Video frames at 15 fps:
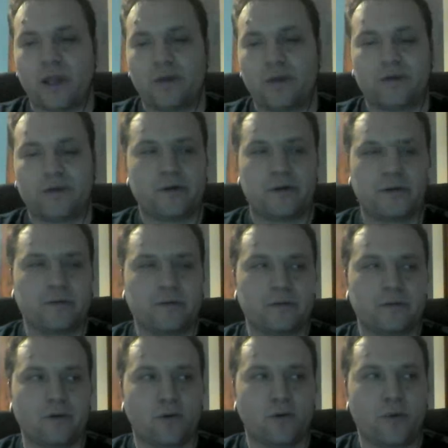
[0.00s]
other
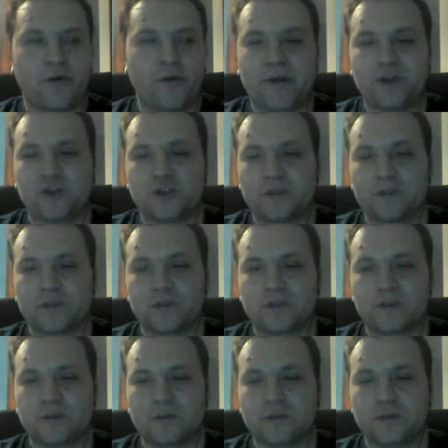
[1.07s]
operations,
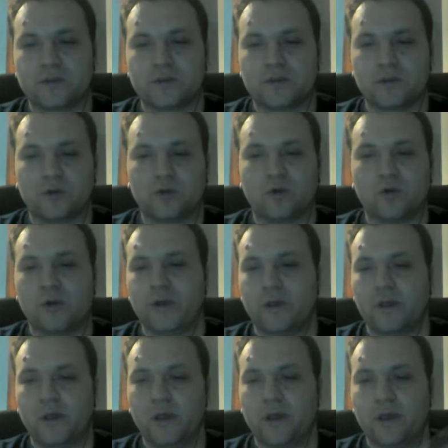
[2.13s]
not
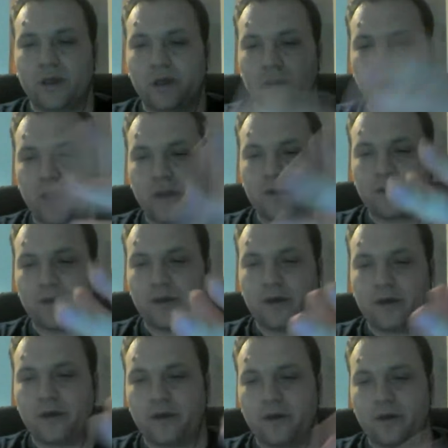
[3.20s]
only get
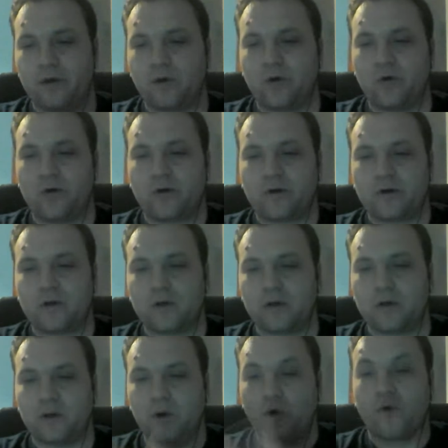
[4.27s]
uh, or uh,
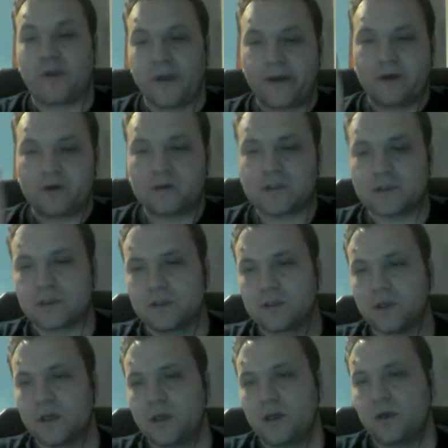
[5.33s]
or else,
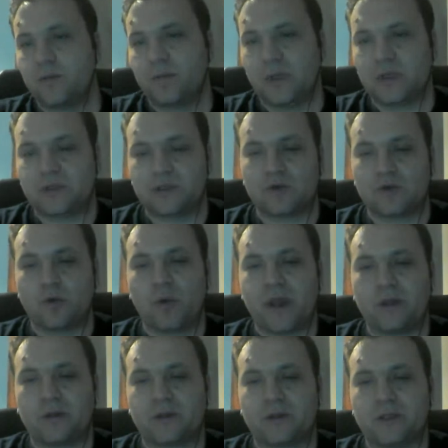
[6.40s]
but so many
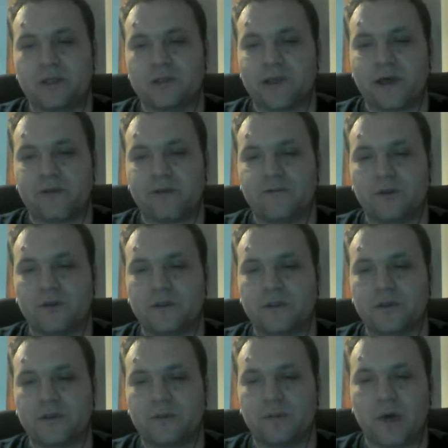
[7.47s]
other things like
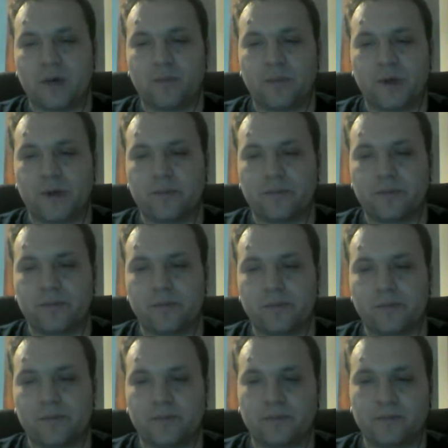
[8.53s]
filter, map,
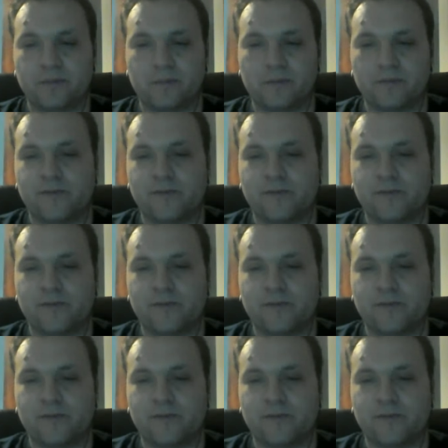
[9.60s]
mm-hmm.